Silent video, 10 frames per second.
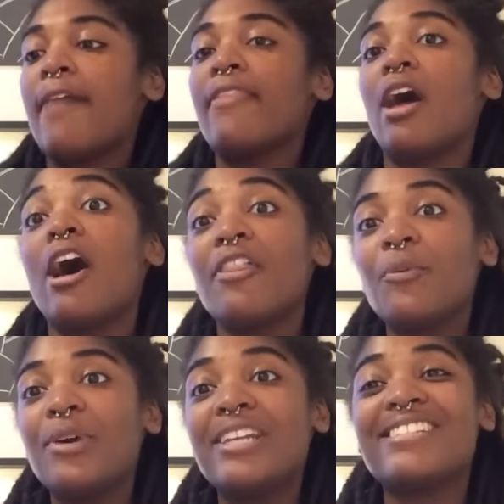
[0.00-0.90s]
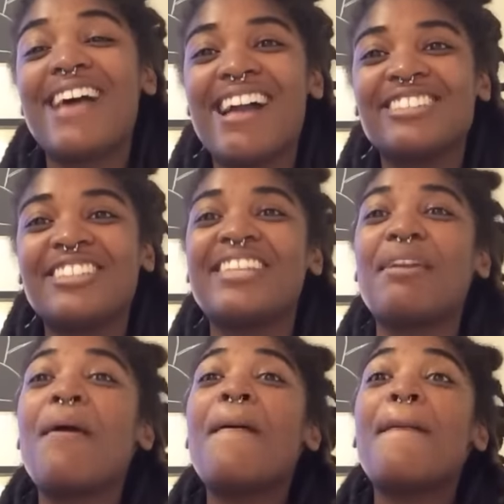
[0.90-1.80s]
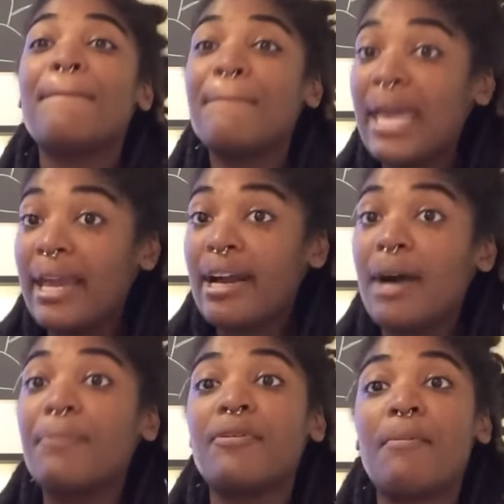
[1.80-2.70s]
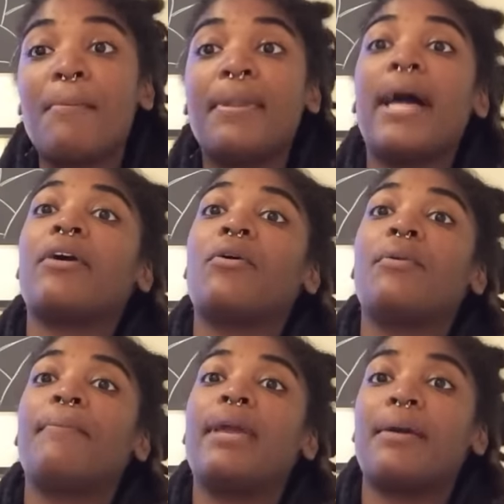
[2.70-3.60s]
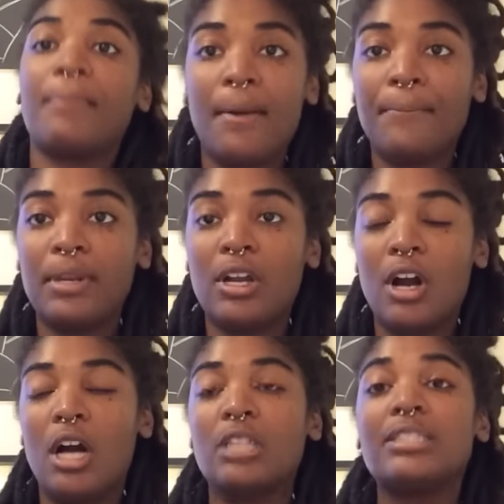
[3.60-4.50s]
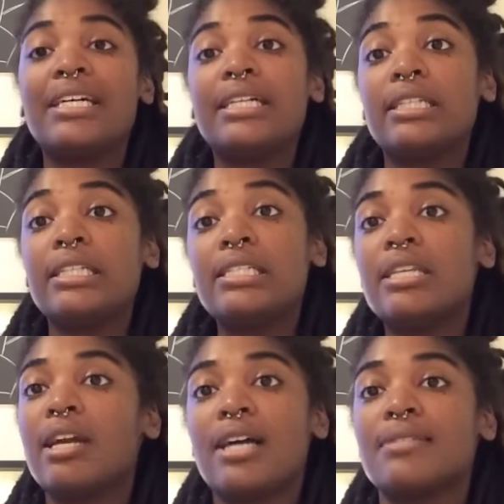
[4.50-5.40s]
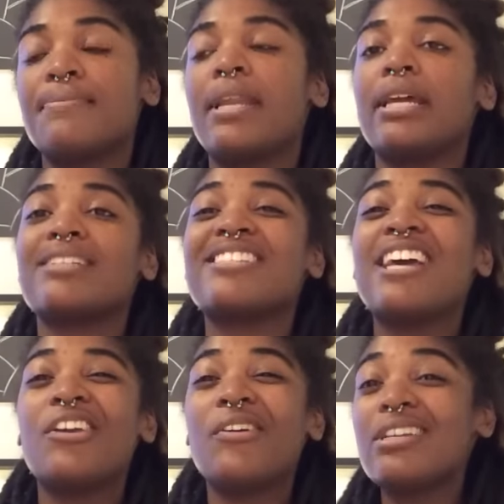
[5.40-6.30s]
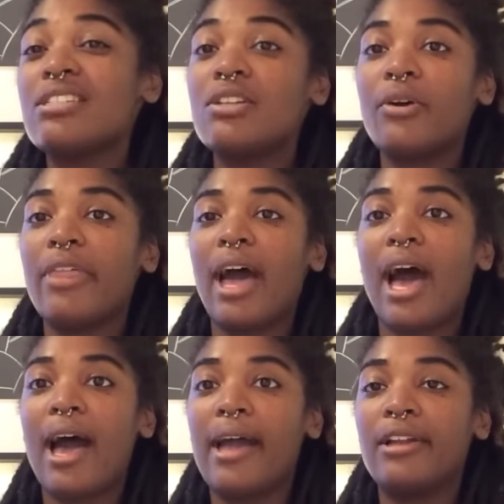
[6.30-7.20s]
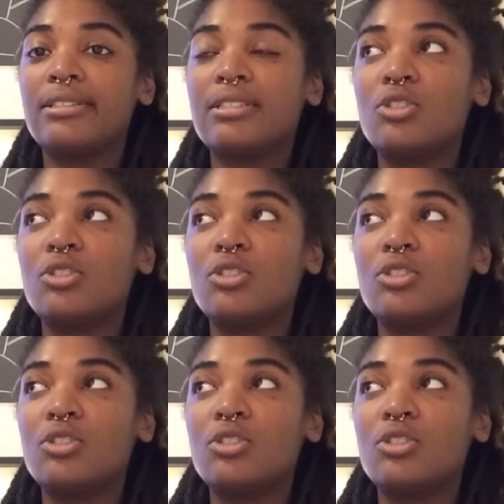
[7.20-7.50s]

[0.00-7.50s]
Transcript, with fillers: And the other one is actually makeup from a black owned makeup company called Lisi Cosmetics. You guys know that I